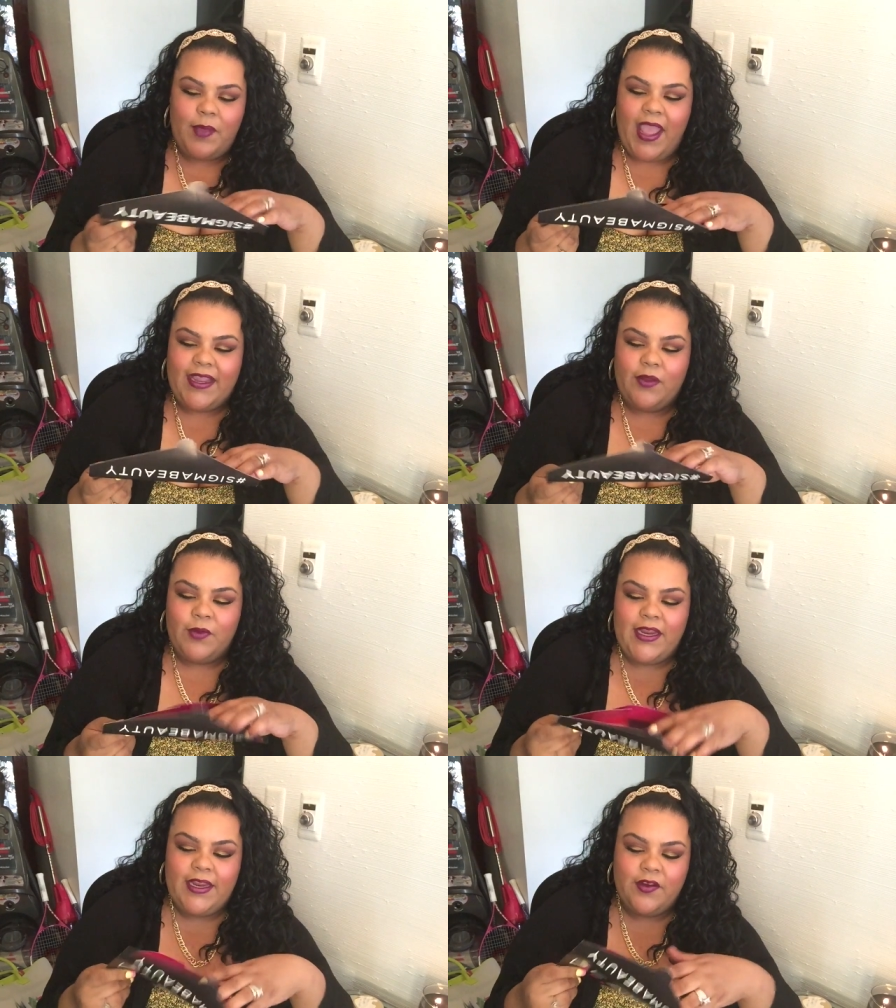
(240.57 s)
packet
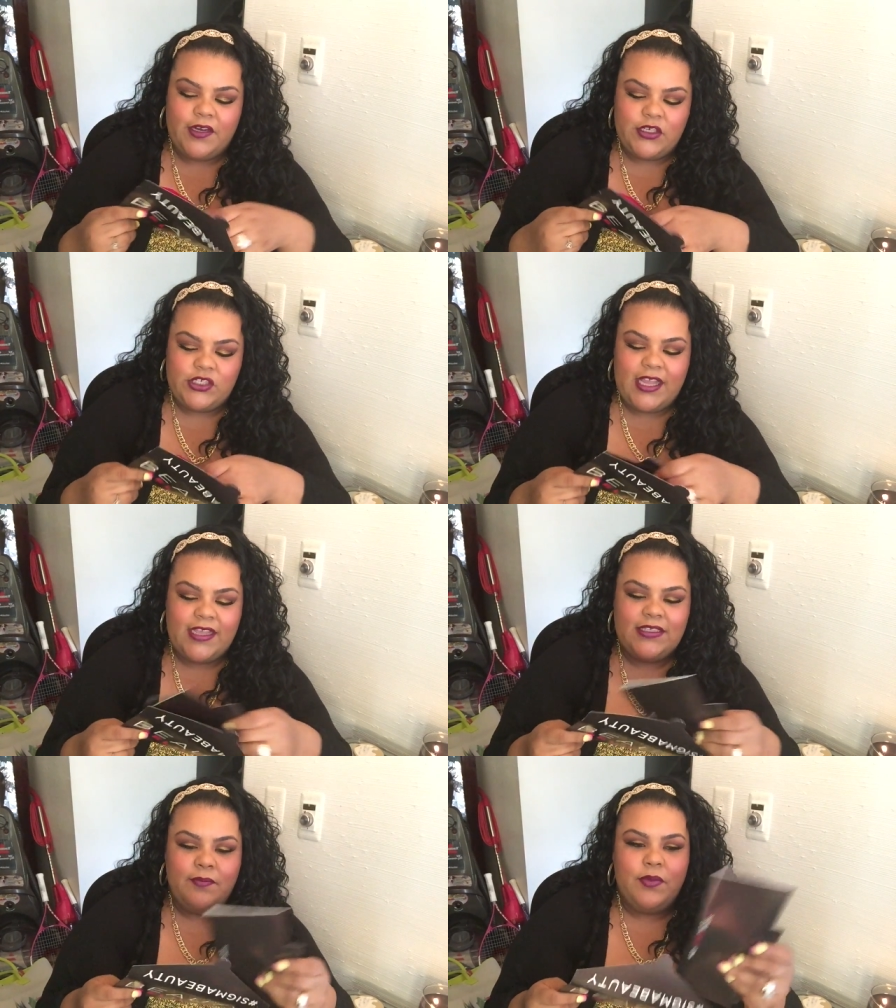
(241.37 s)
right here and it just
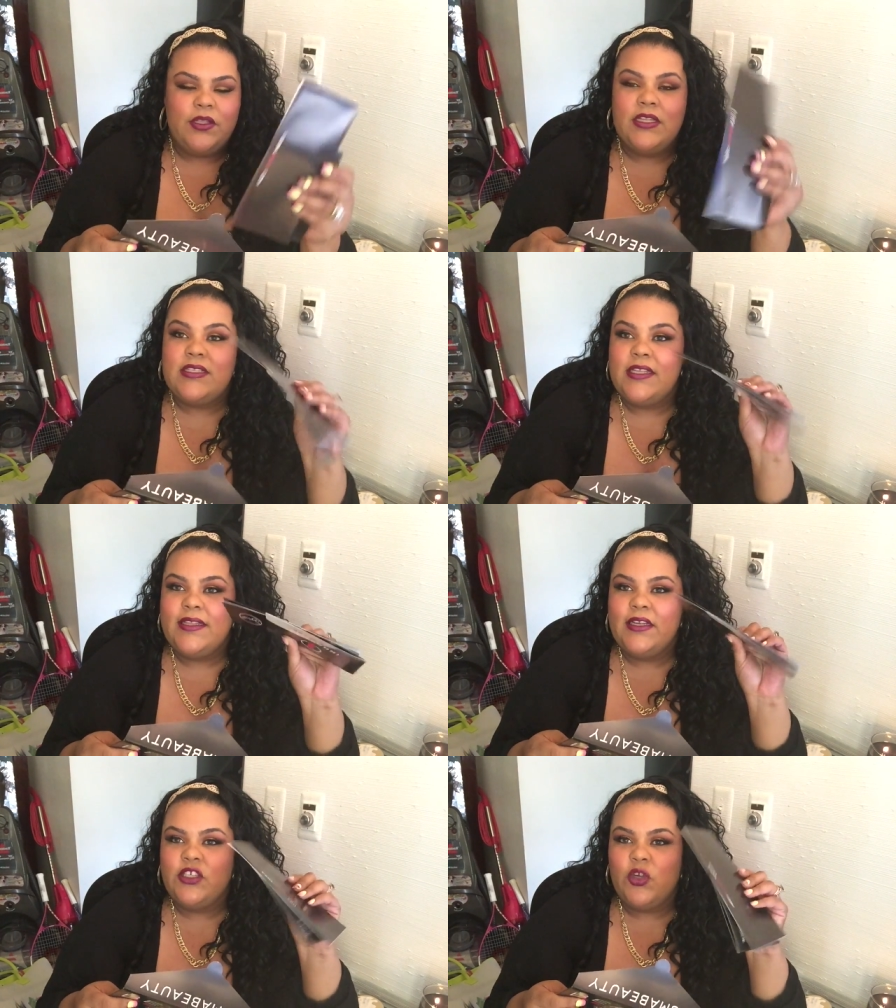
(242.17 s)
has some booklets
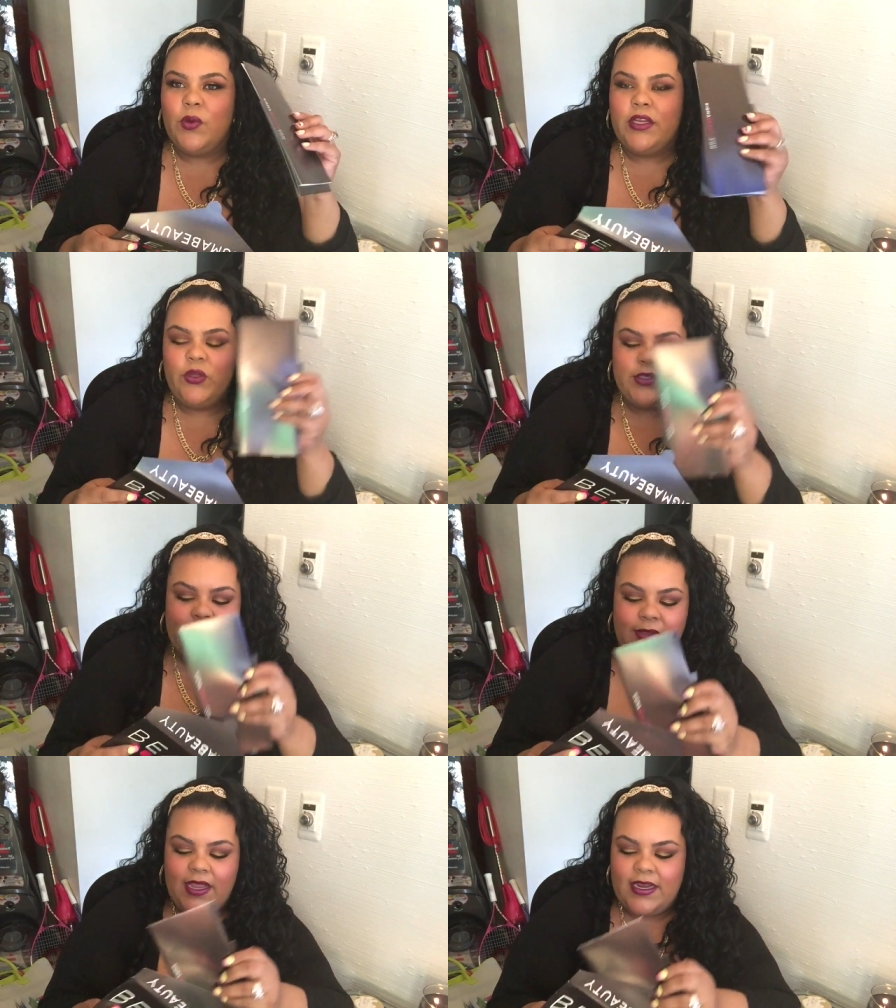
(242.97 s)
in there showing you
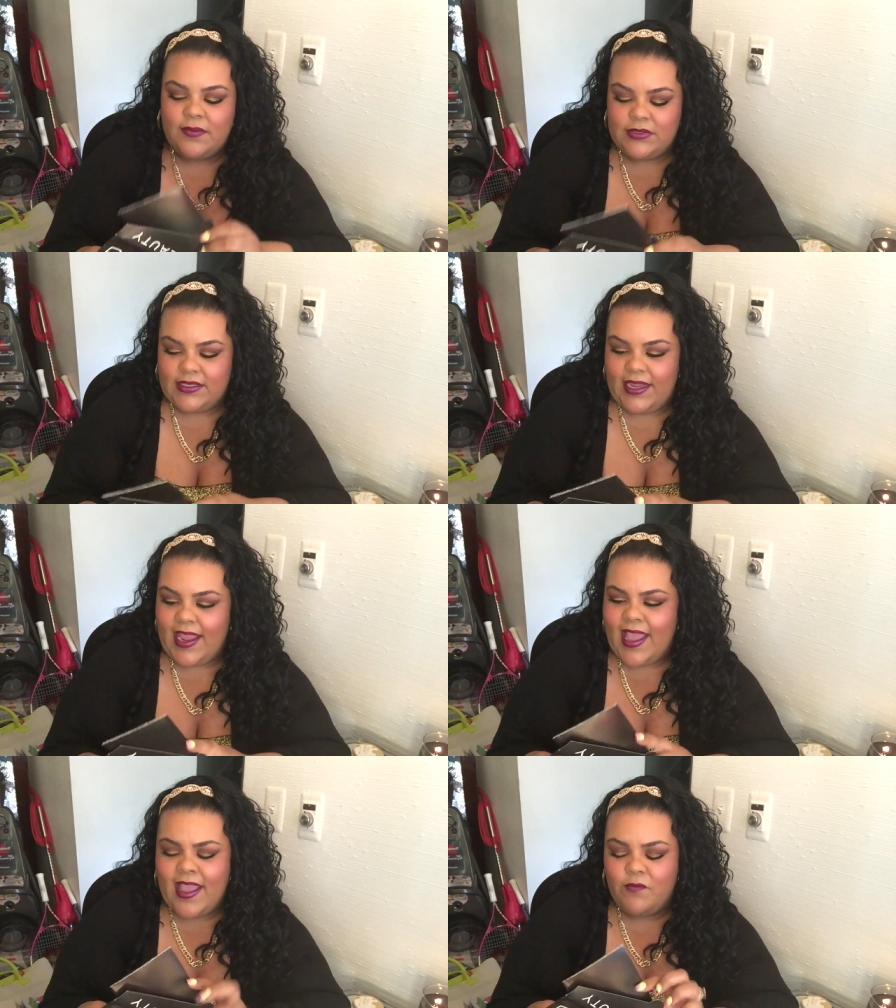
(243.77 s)
some of the items that they
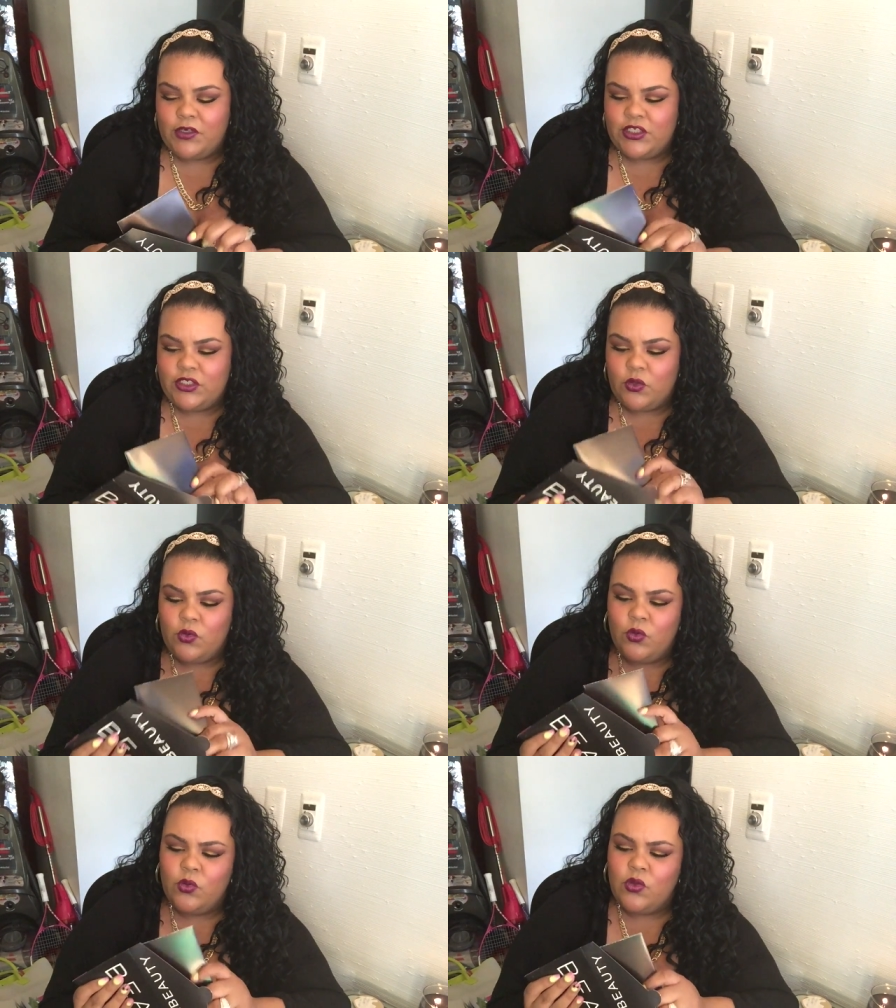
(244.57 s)
have which is so
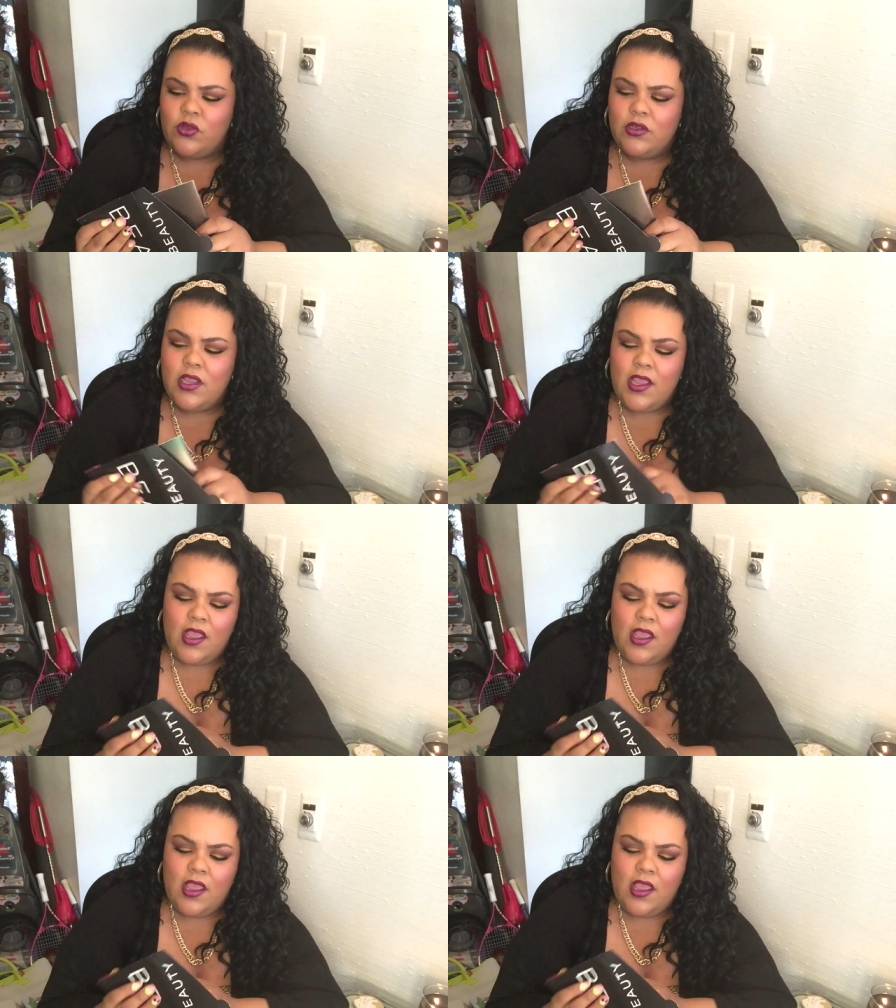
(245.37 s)
cool